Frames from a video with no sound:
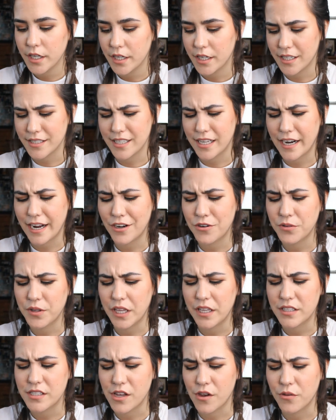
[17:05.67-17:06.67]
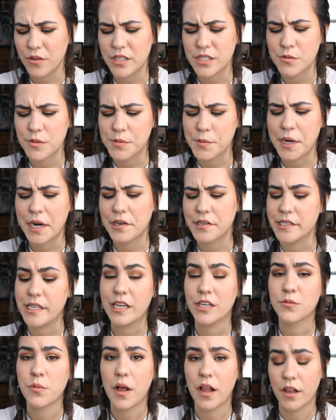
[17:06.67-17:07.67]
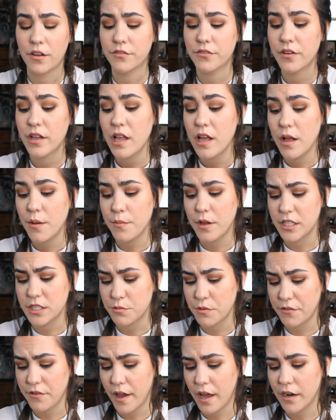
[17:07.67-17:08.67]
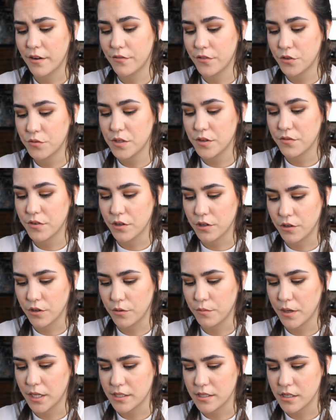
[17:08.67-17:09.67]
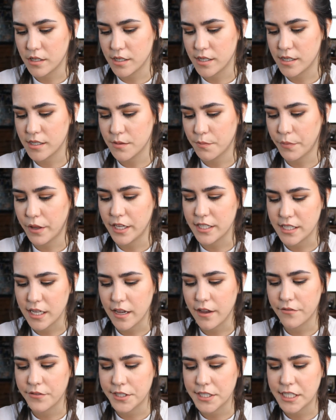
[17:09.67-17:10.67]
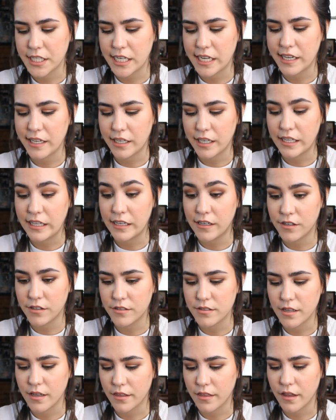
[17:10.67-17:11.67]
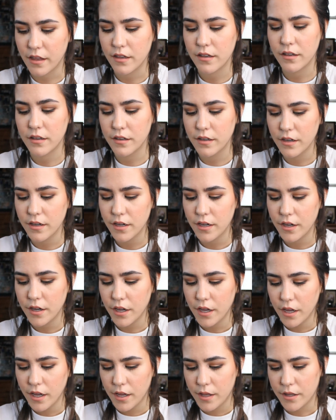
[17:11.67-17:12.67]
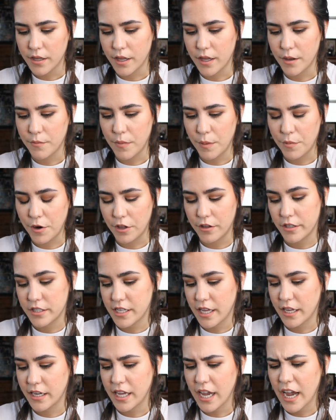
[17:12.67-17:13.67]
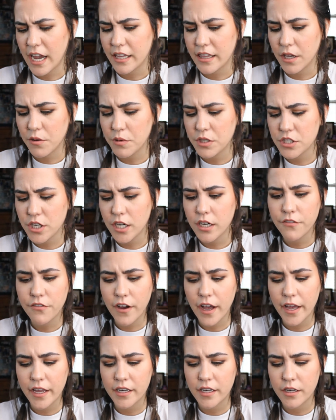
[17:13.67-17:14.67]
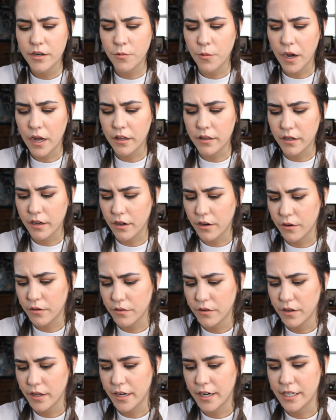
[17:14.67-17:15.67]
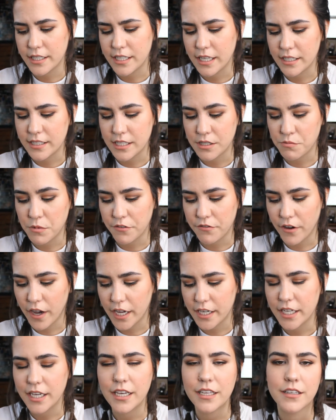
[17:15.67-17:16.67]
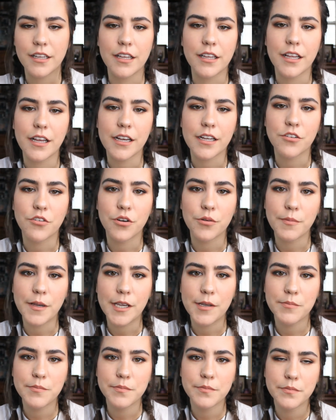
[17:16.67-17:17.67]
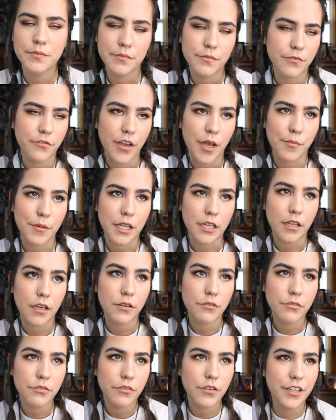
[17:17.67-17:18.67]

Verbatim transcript: I said, I don't think so. This was when I was like 12. Plus we've had a few different group messages. Plus I haven't seen it in years, I think. And my brother said, yeah, I think we tried to find it a while ago. And I said, did we find it? And then they ignored me family life.